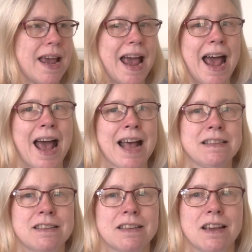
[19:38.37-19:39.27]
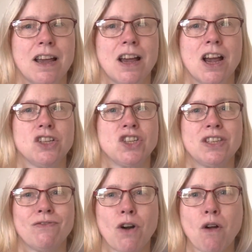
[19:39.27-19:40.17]
And she's
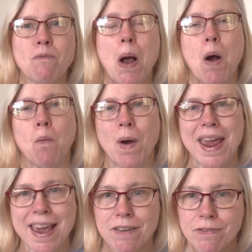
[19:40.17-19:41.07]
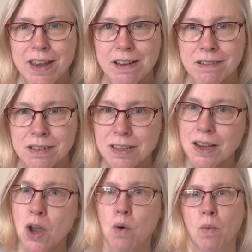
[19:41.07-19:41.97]
from Wakefield,
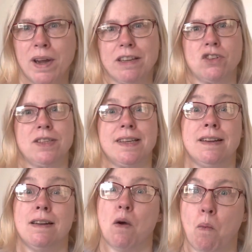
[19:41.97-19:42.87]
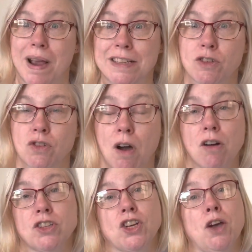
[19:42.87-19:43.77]
which is in West
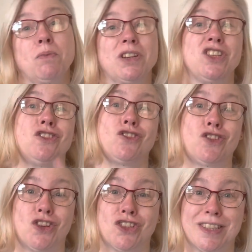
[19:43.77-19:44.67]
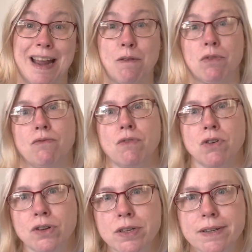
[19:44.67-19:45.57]
Yorkshire, which is just down the
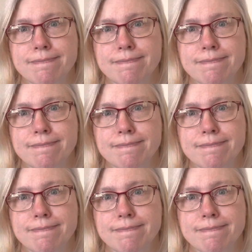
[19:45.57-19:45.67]
road.